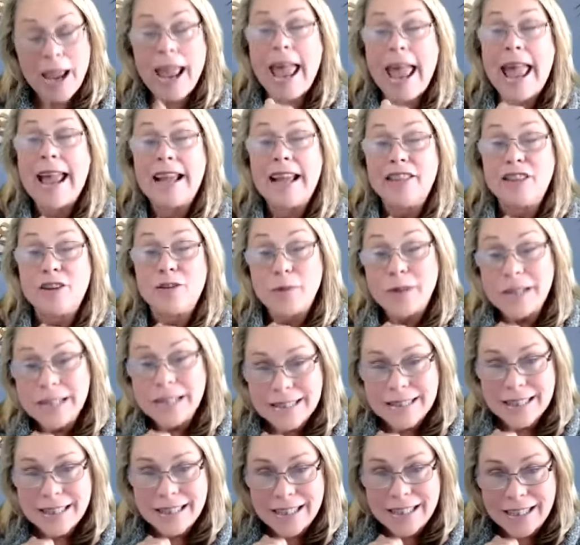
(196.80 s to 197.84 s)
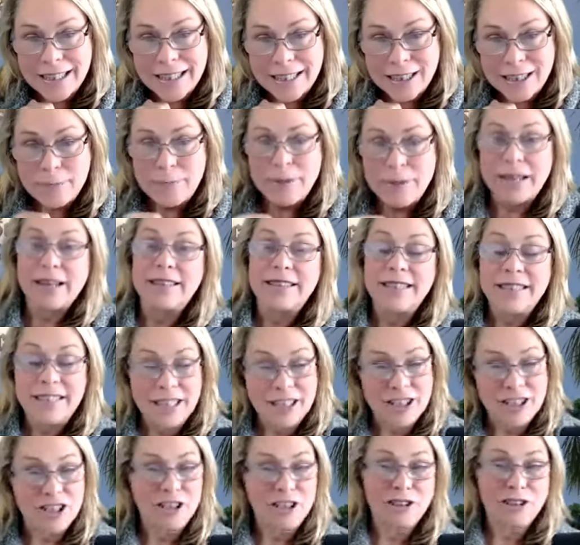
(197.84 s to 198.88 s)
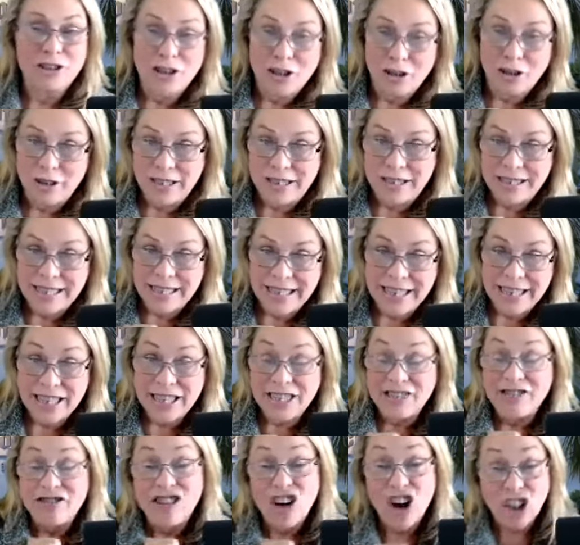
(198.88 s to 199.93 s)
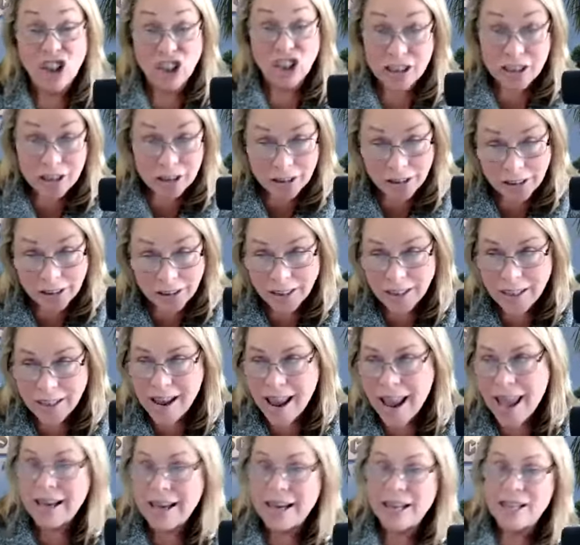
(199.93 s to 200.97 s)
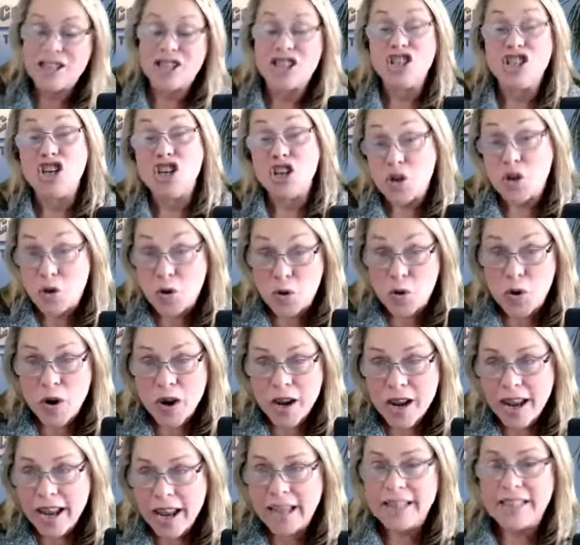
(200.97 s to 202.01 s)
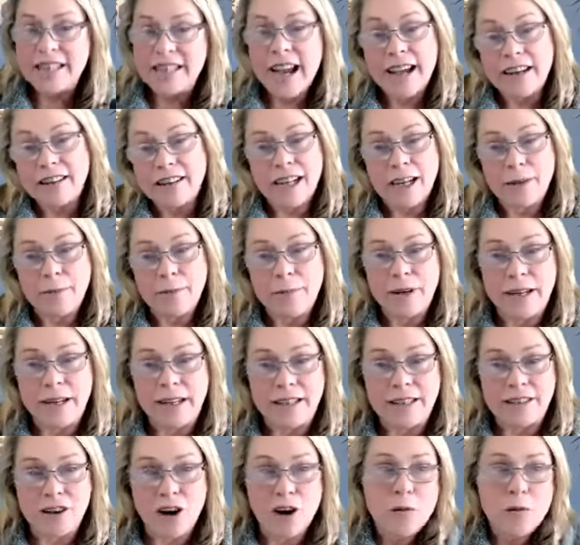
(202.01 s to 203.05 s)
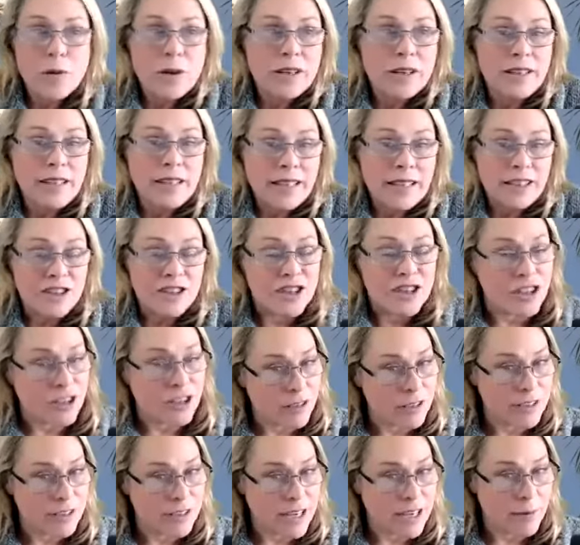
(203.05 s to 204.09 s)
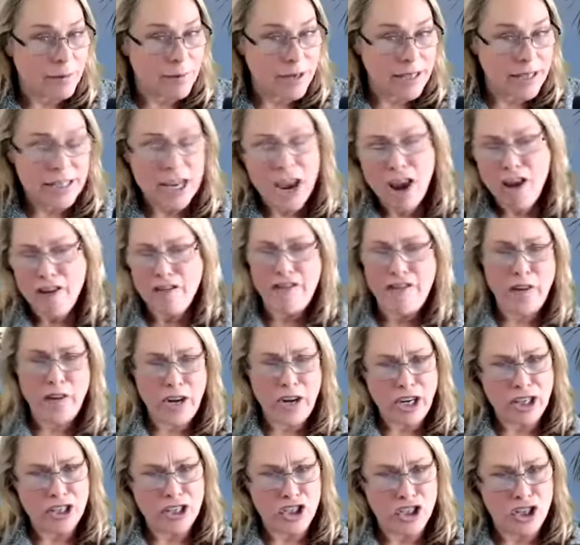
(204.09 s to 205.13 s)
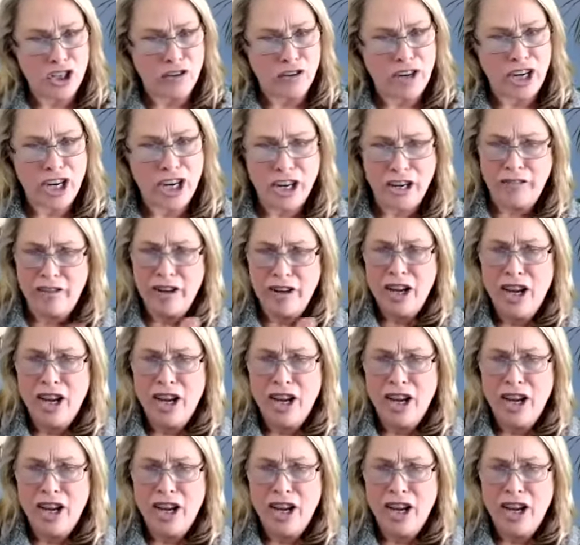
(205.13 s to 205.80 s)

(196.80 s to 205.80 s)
And the reason is because the digital currency is volatile and it's new and title companies are really insurance companies very conservative